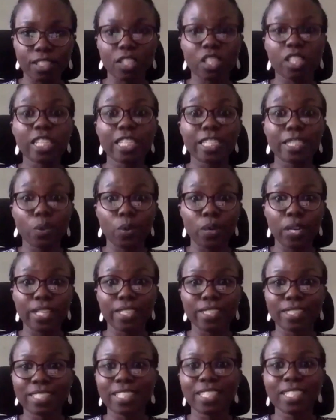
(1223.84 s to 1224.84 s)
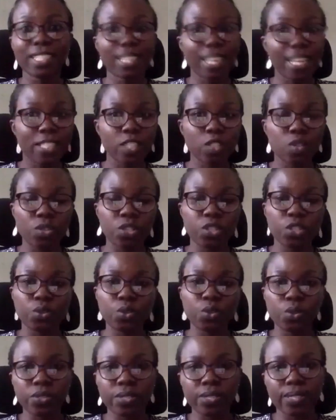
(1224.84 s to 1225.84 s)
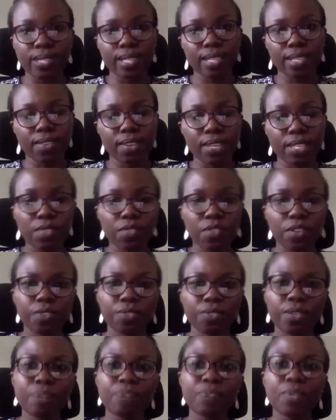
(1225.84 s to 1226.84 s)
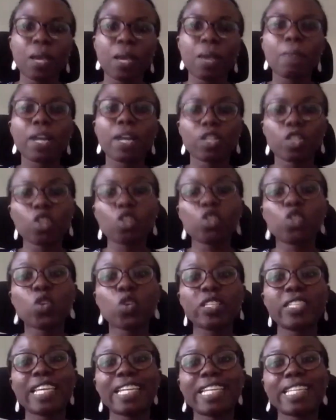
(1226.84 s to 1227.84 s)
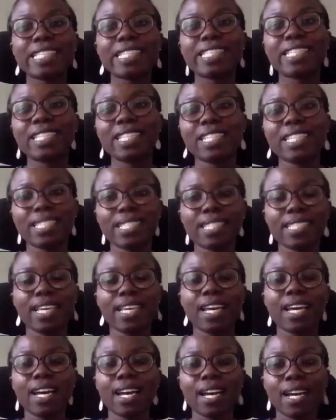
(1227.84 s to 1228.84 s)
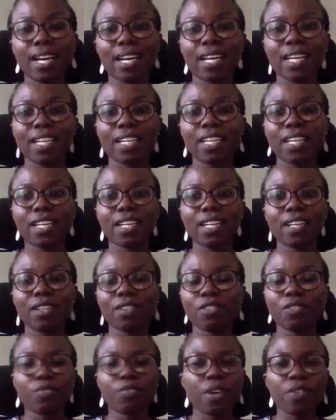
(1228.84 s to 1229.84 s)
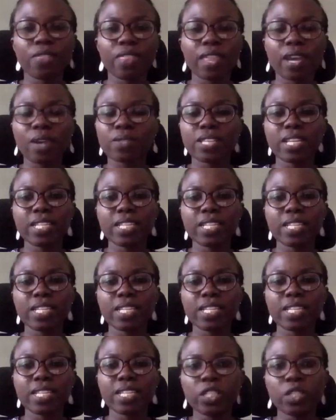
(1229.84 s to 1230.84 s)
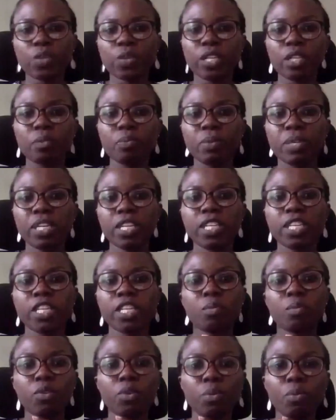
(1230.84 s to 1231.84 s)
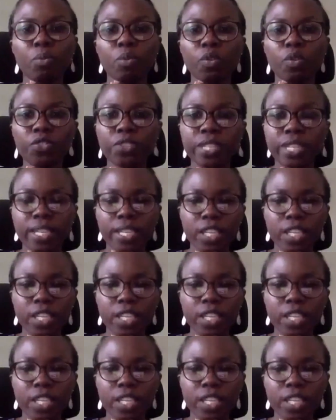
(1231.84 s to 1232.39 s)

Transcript: It tends to reduce the transfer fee, but also there is this 5,000 which will be removed in